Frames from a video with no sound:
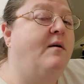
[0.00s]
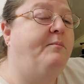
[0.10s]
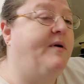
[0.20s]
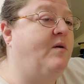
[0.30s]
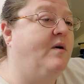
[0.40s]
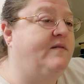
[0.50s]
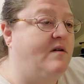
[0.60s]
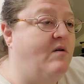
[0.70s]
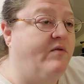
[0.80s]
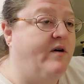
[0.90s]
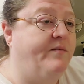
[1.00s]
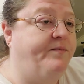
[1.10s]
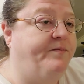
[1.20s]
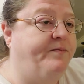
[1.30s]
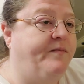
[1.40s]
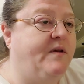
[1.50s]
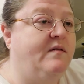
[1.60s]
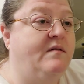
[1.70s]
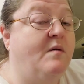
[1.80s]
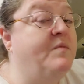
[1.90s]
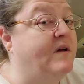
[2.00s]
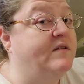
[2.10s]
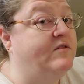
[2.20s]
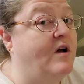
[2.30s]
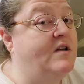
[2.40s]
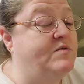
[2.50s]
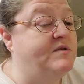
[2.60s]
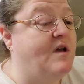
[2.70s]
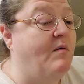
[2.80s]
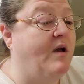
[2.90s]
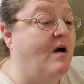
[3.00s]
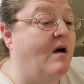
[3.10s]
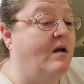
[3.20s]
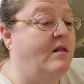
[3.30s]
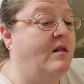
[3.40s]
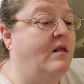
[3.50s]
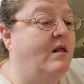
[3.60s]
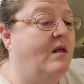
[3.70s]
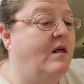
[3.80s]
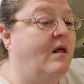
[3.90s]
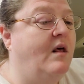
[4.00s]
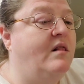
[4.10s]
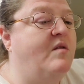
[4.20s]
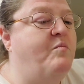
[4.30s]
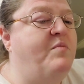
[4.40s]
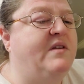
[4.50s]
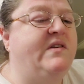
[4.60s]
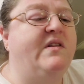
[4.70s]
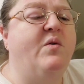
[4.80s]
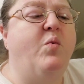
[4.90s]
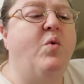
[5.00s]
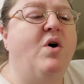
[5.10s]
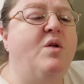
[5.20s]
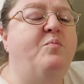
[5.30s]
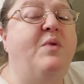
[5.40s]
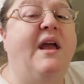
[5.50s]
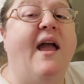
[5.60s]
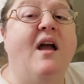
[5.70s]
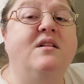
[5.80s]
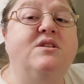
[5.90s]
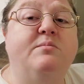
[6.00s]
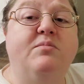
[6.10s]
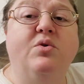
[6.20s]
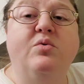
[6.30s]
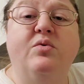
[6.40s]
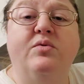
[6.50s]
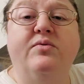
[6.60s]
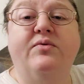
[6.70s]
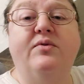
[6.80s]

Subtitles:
But it wasn't over. Something strange was going on. The bits of the wood began to move.